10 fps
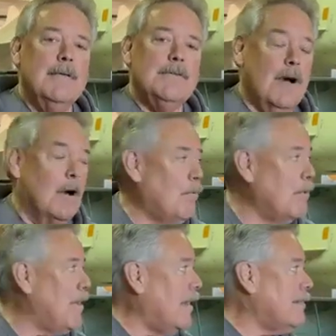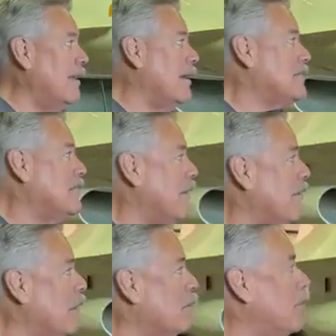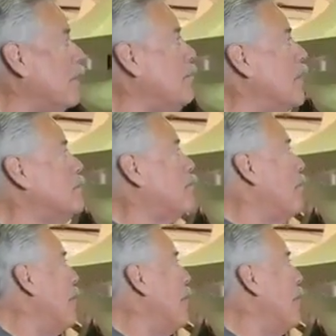So we've got the exterior pretty much